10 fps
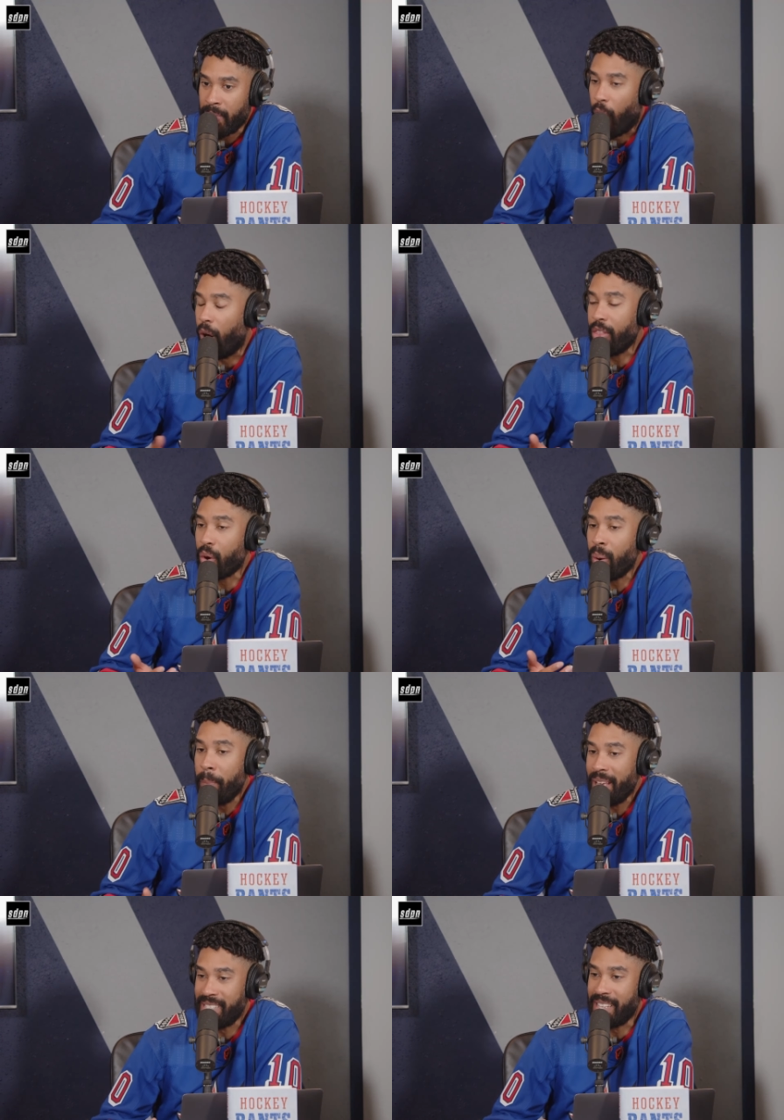all they were
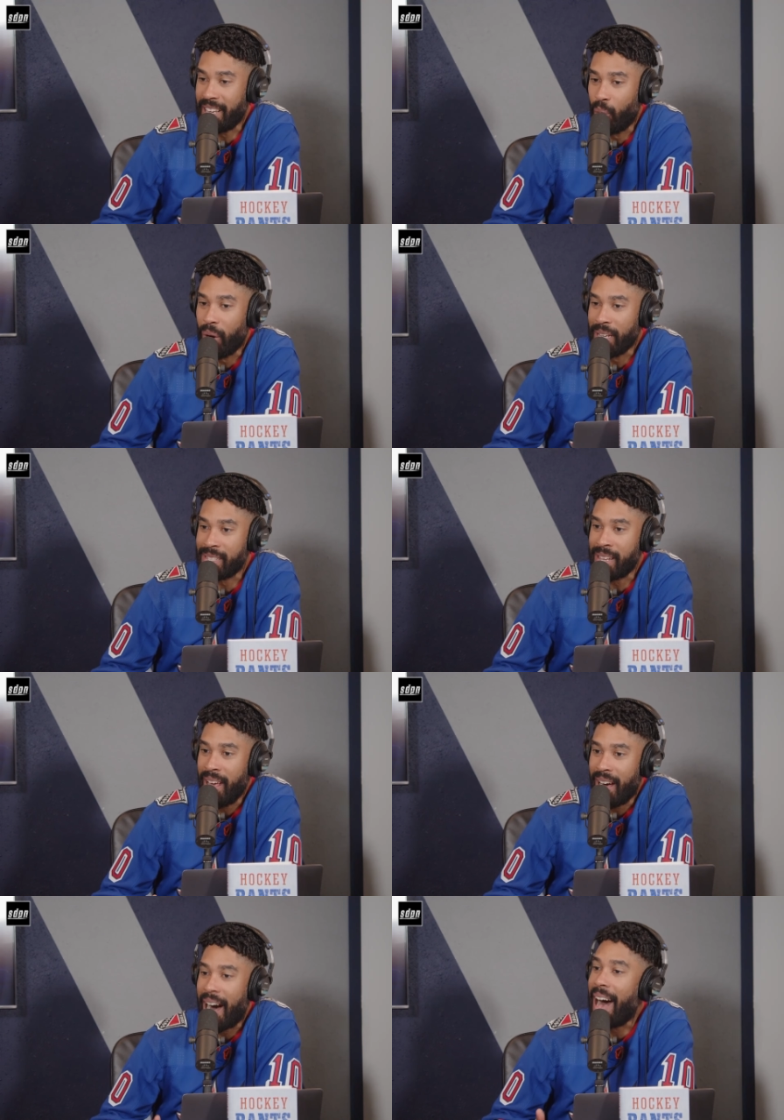missing was
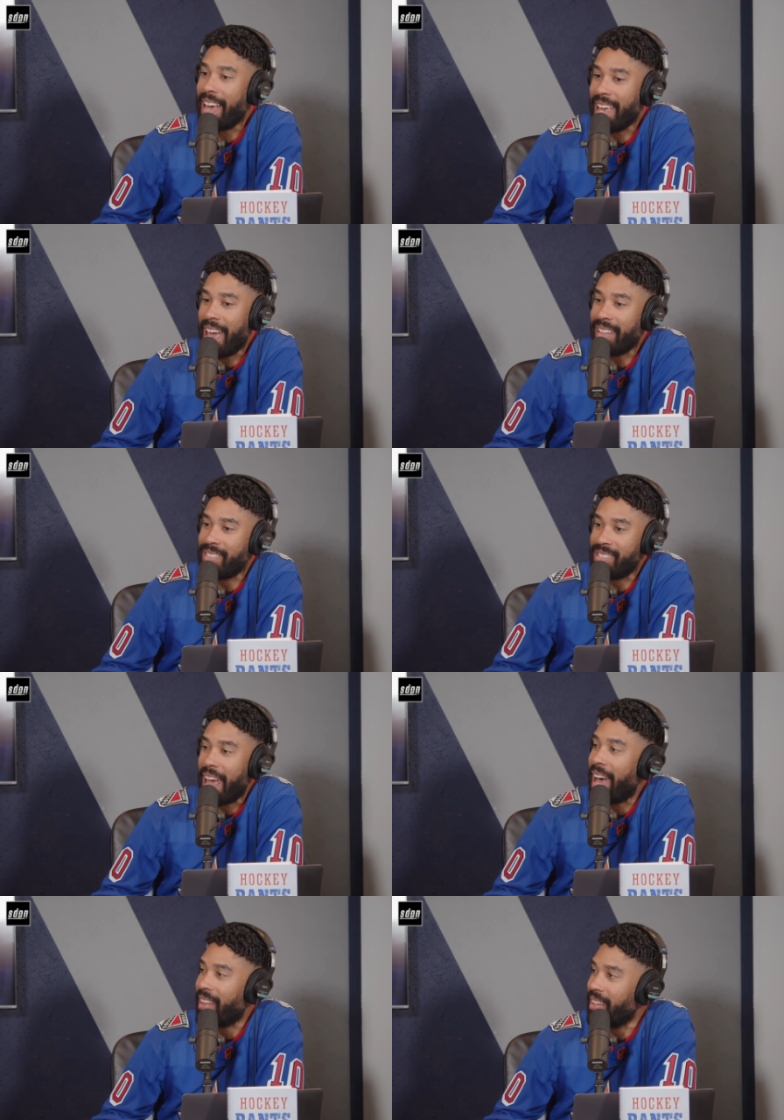high-end
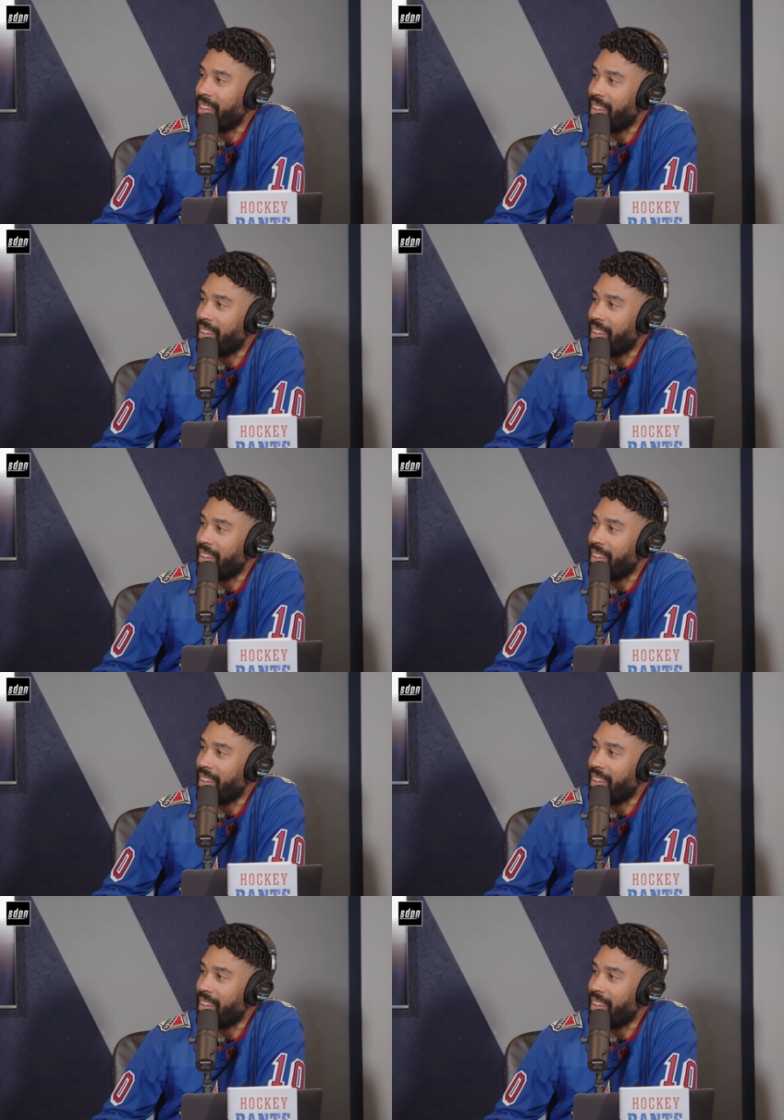talent,